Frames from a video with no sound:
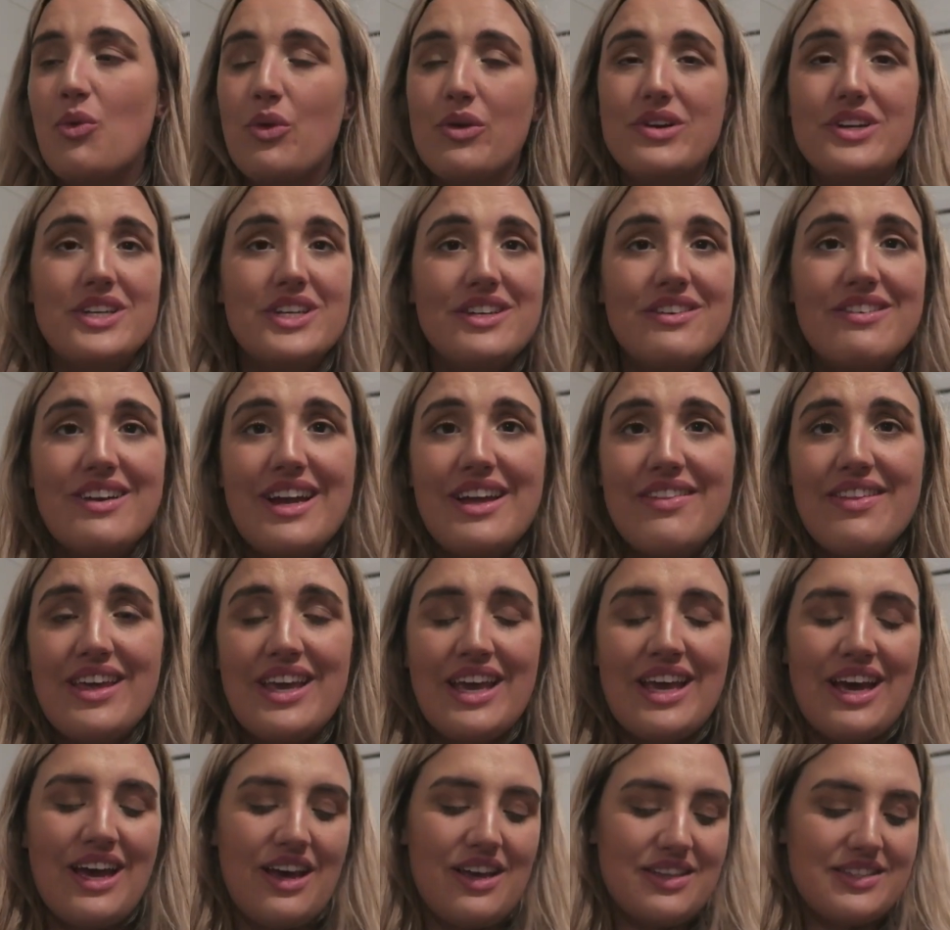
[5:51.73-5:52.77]
walking around the
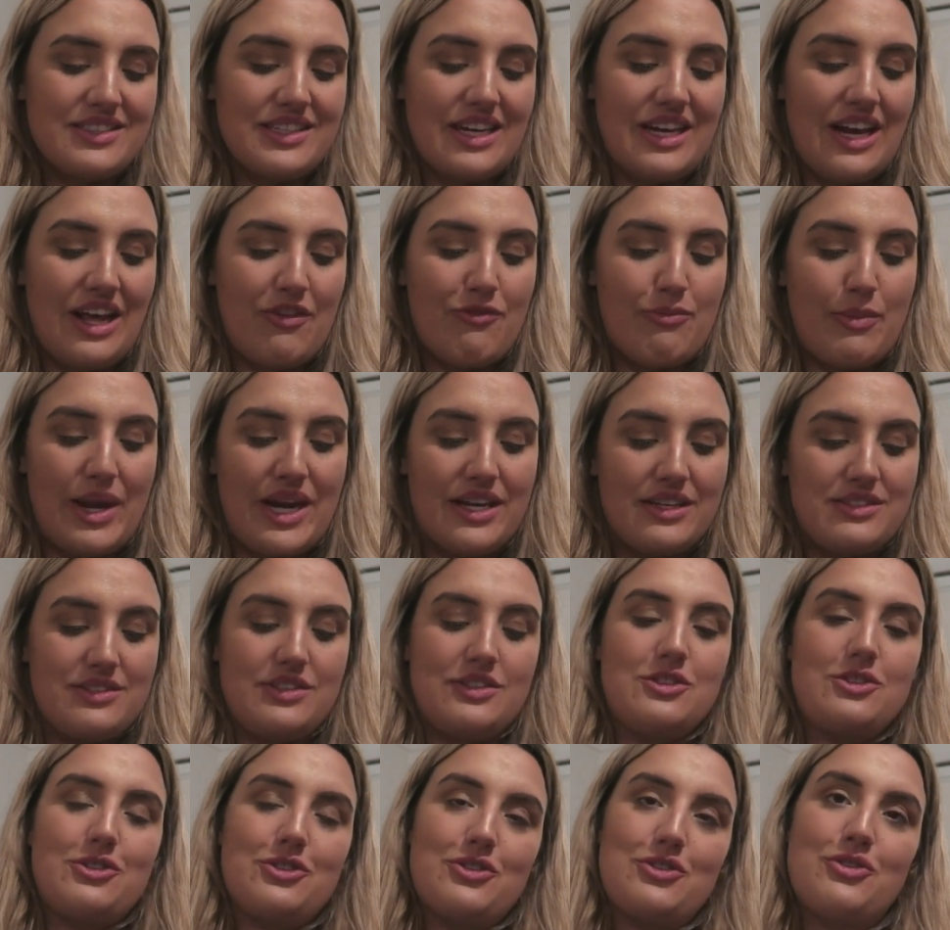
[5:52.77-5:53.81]
house and I've managed
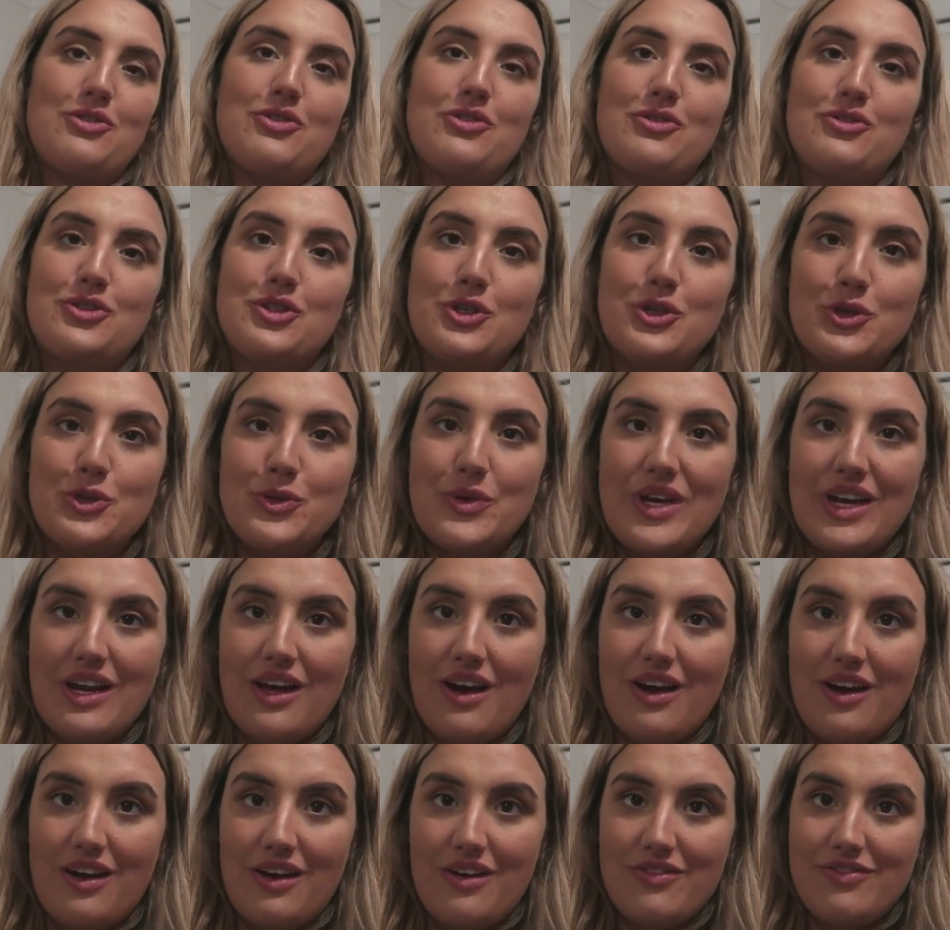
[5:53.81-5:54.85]
to do two and a
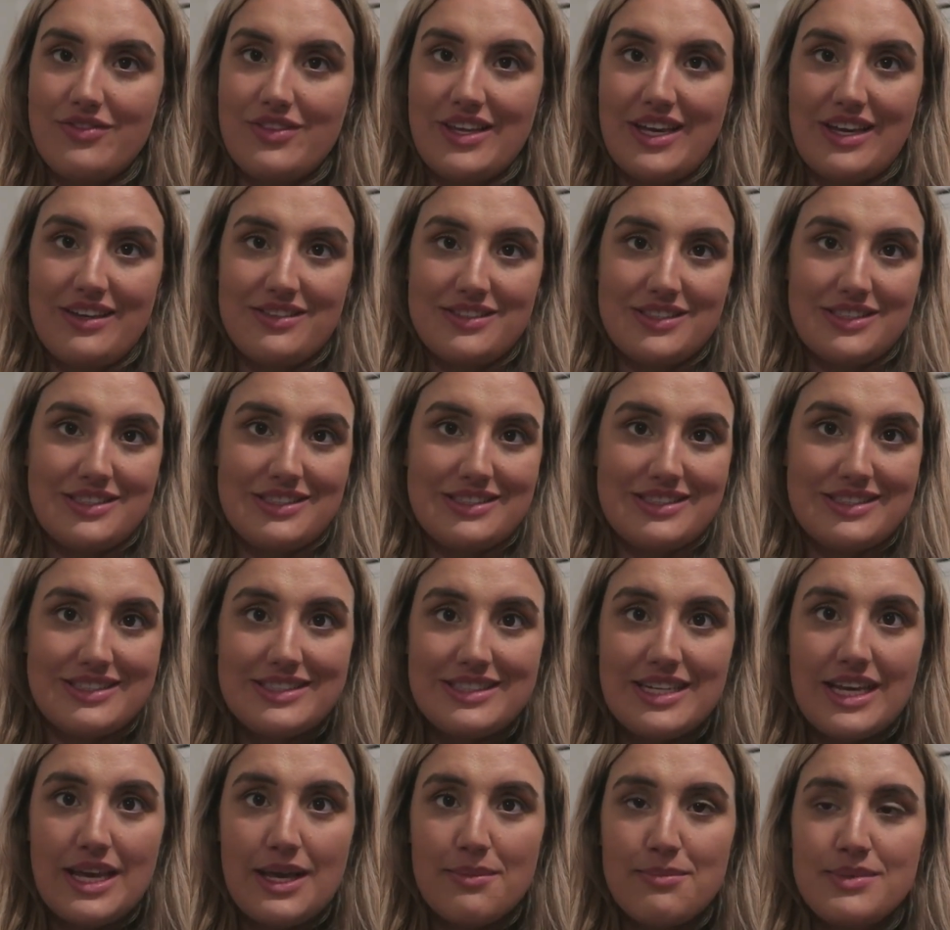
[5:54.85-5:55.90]
half thousand
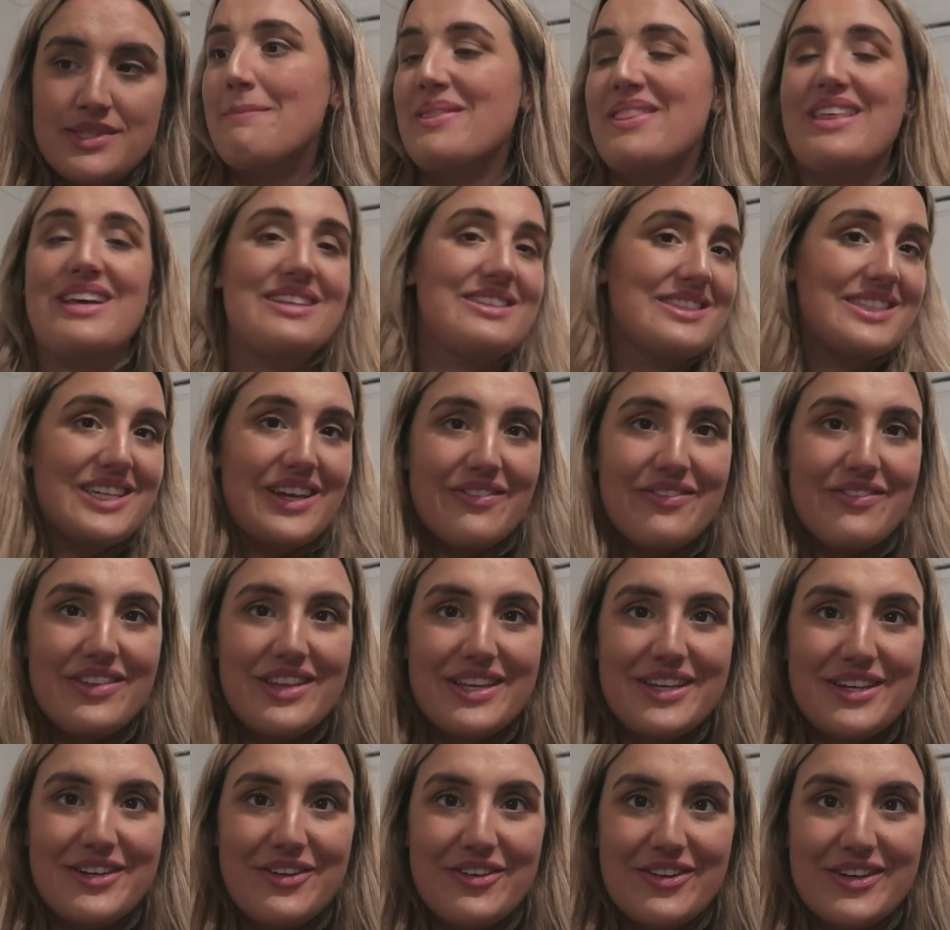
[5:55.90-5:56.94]
steps but that's
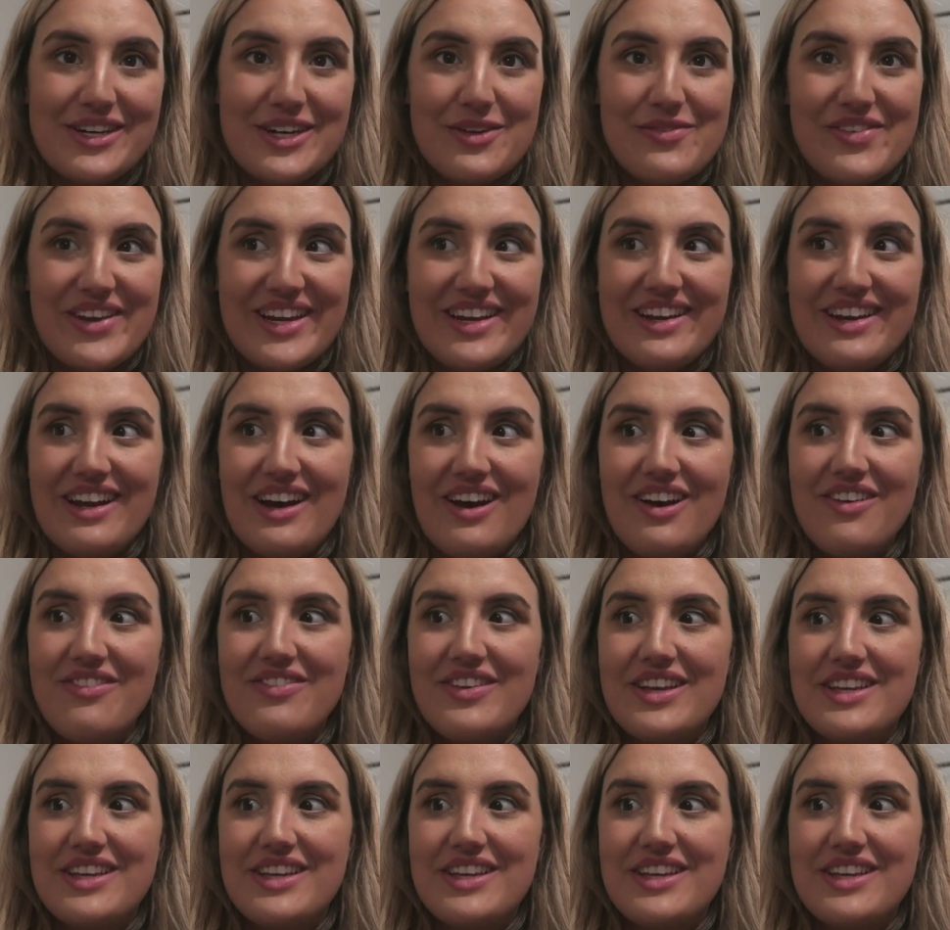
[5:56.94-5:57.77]
definitely not going to be enough.